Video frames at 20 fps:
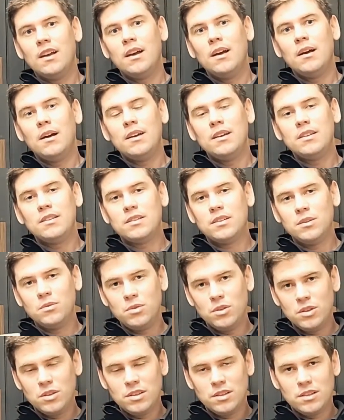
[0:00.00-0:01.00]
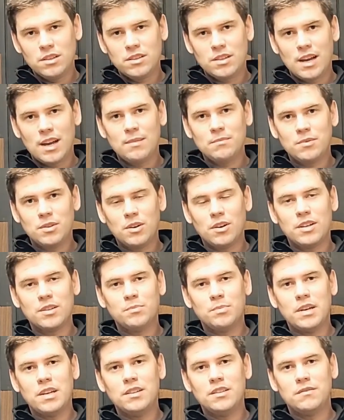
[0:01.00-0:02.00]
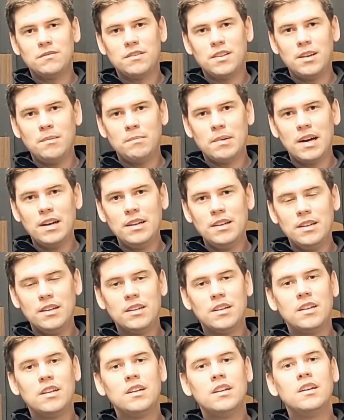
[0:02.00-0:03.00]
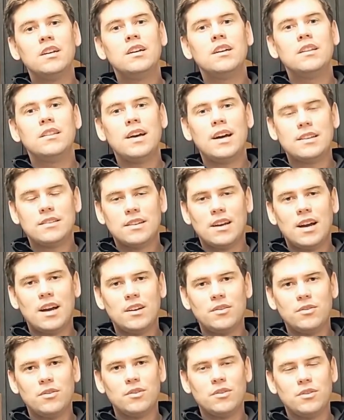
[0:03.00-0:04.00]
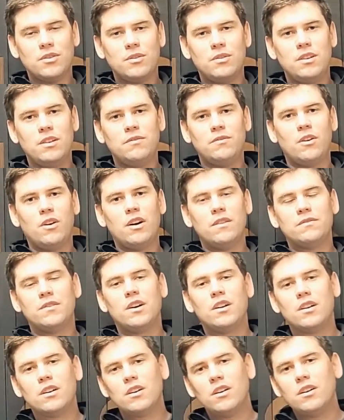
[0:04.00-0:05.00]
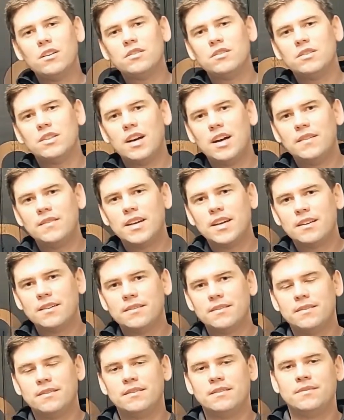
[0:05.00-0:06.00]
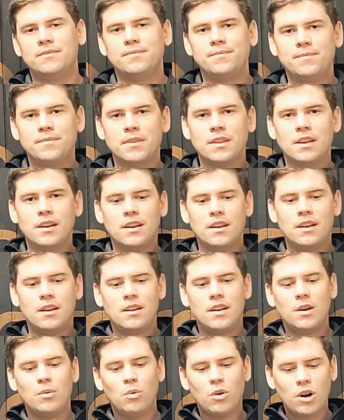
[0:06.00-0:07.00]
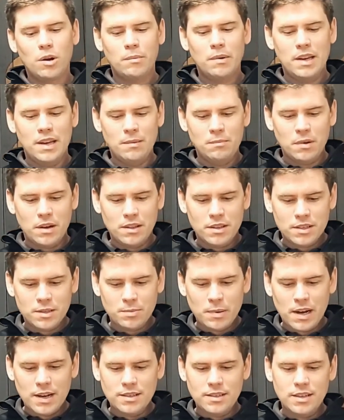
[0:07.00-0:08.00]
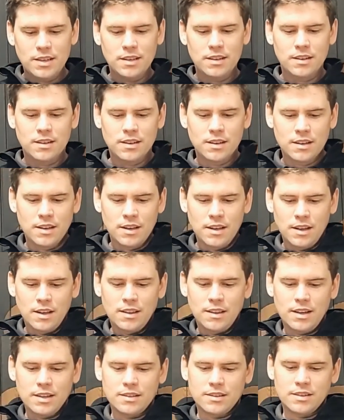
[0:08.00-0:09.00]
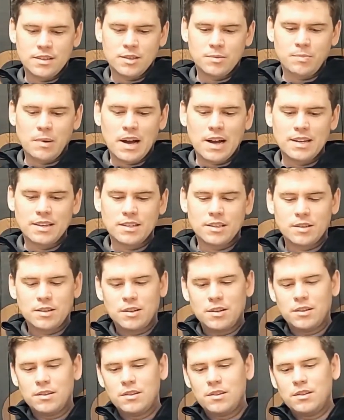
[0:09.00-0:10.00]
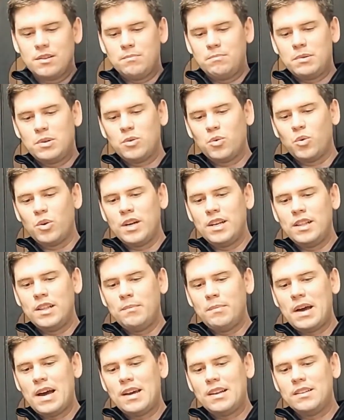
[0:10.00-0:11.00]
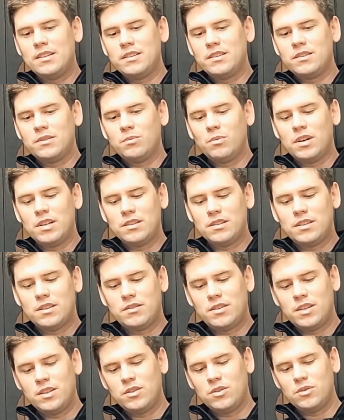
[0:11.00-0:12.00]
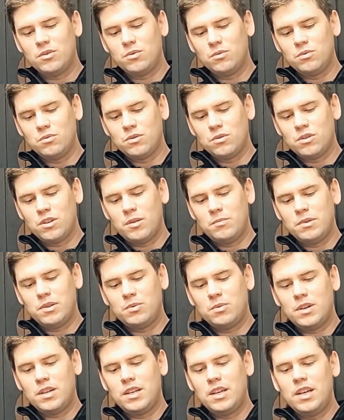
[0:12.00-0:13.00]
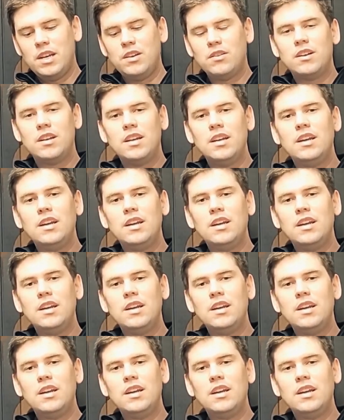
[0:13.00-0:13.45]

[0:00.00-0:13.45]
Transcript: you're still using the same size piece of timber, that's a $135 cost saving. Now what I mean by the spacing, that's the space between the battens once they're installed. So between here and here,